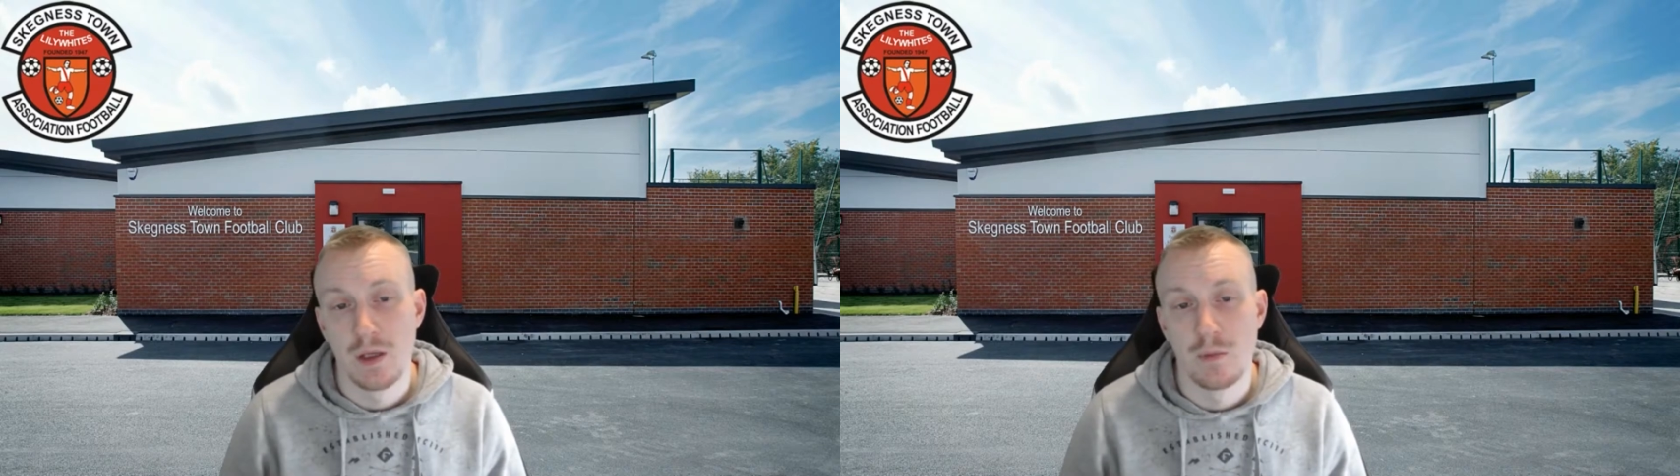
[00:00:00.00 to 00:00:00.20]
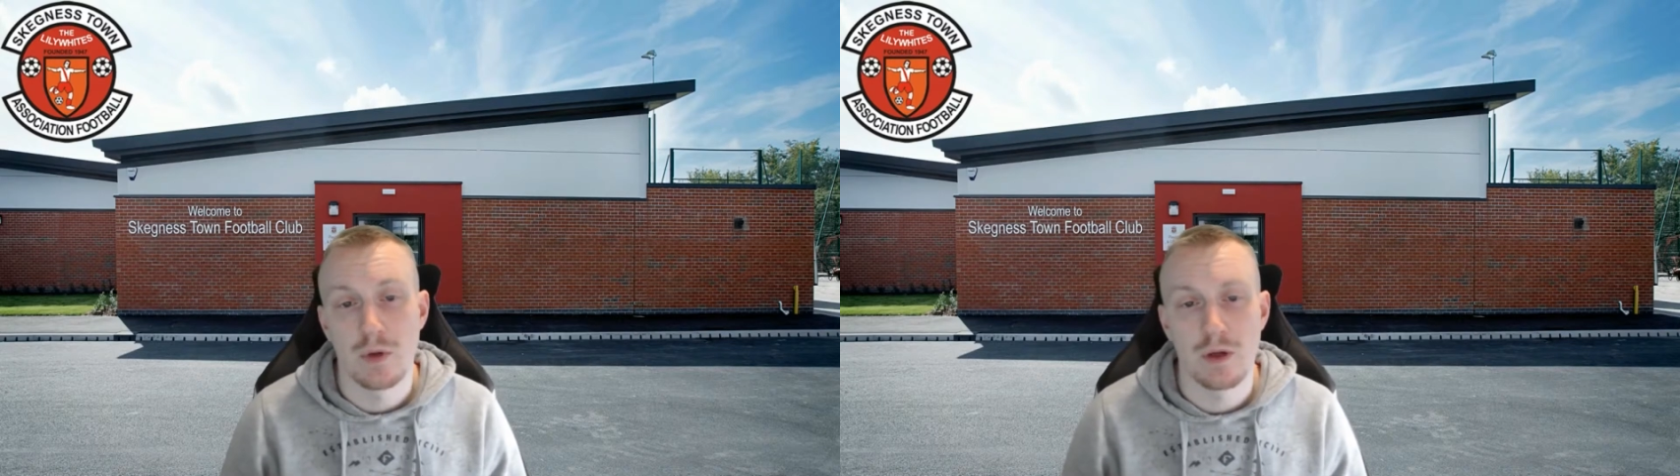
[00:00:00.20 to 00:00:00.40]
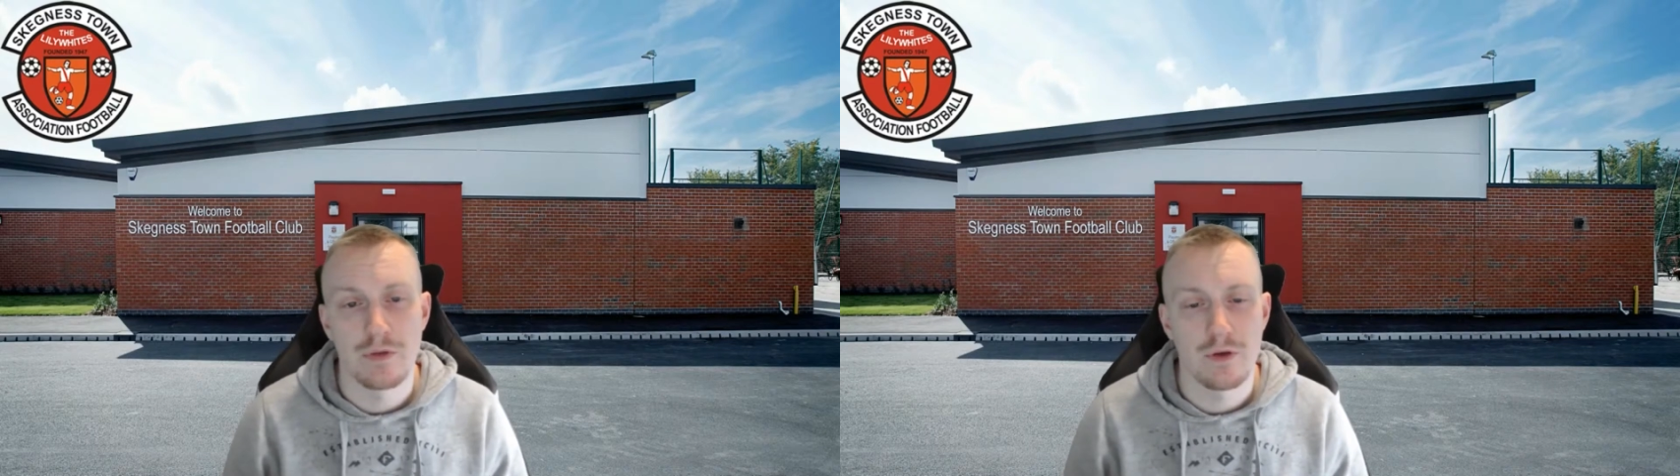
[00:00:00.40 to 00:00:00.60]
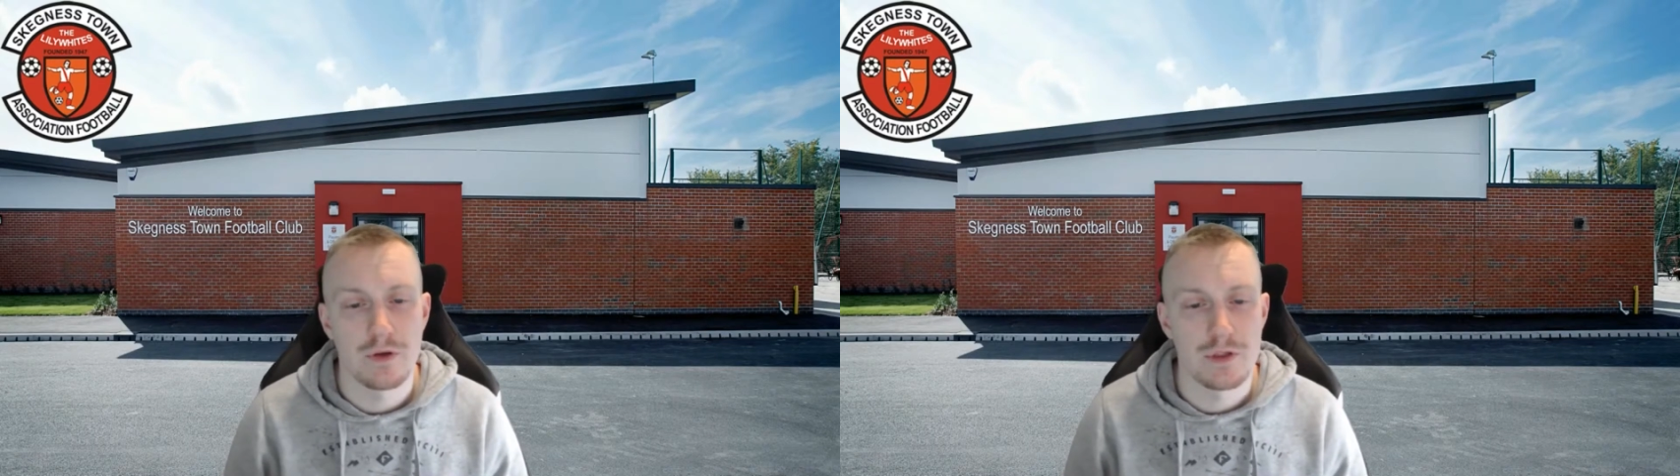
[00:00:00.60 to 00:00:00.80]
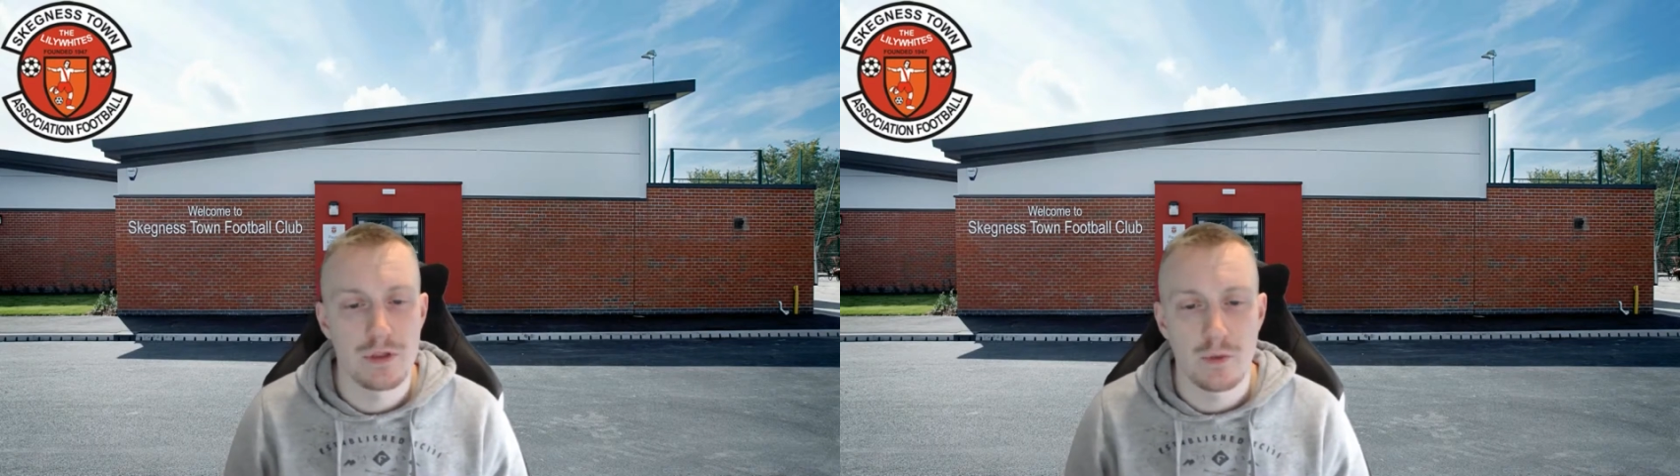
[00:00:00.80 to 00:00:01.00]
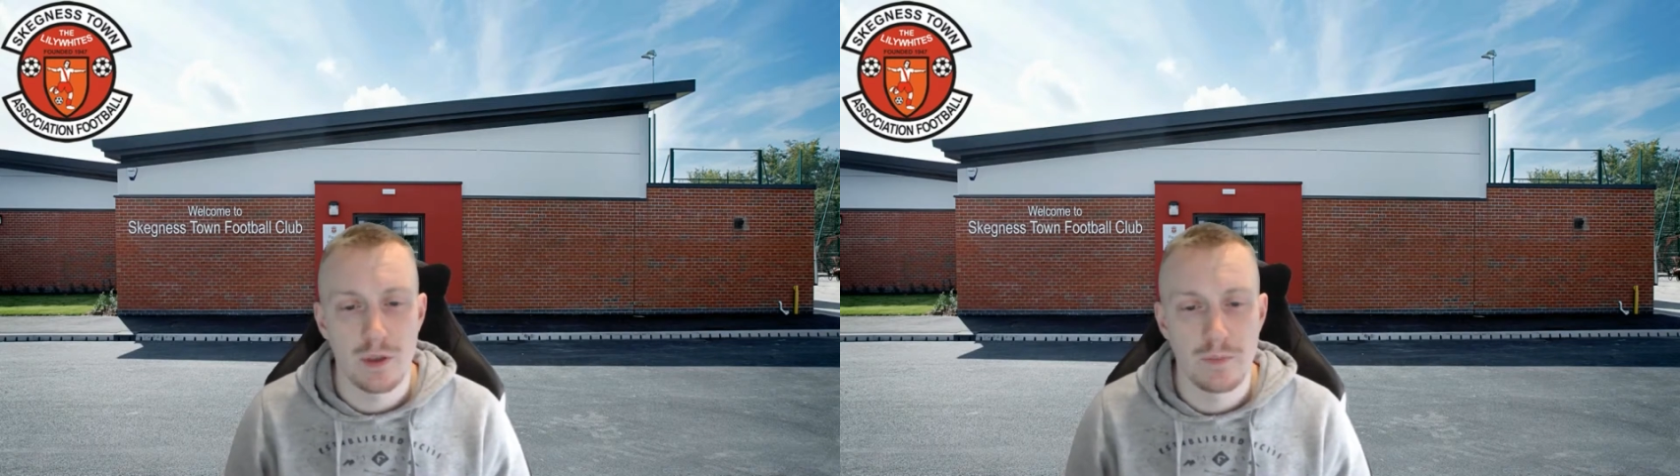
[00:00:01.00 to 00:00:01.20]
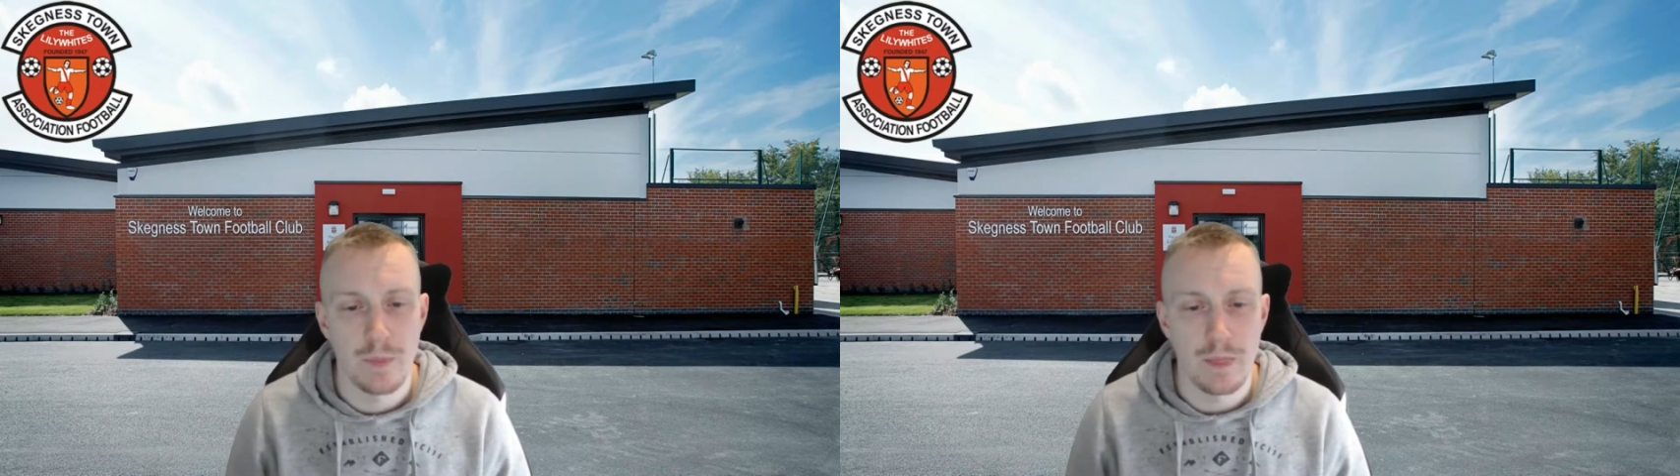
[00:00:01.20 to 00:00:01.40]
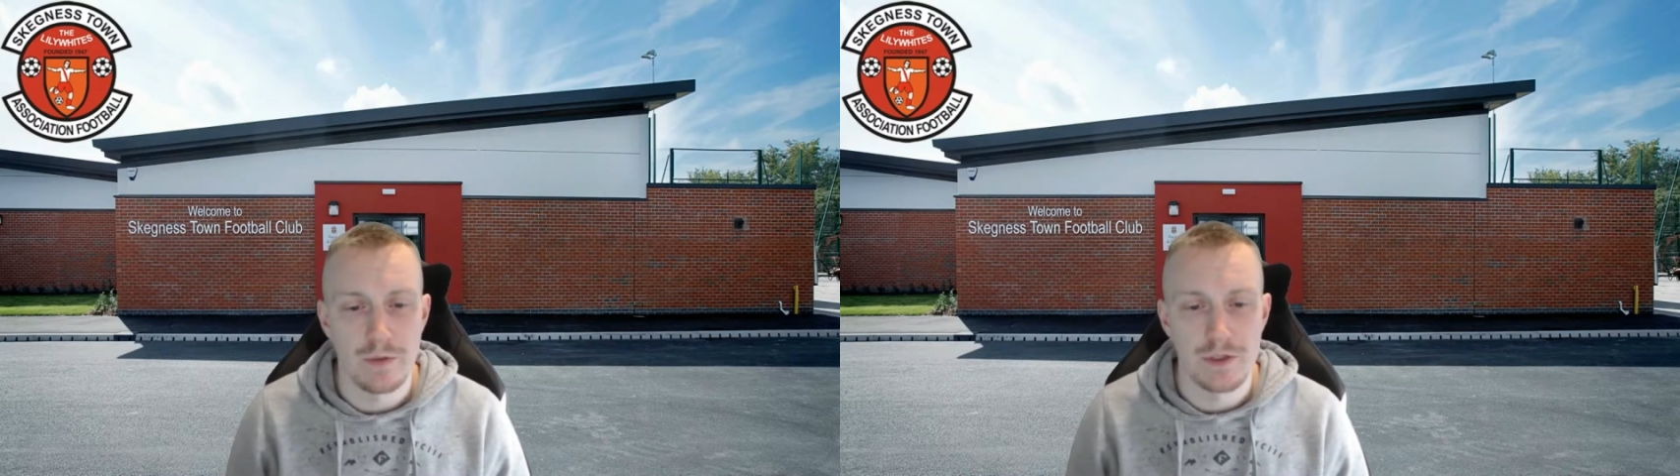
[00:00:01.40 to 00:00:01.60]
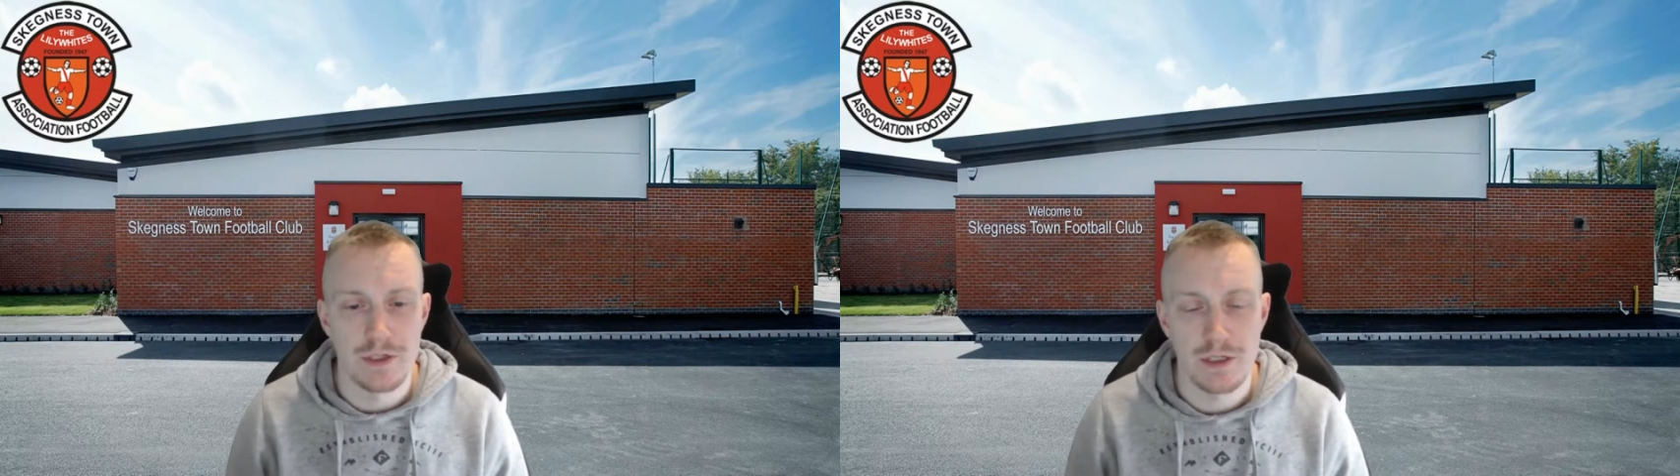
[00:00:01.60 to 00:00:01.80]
But I thought, do you know what? There's a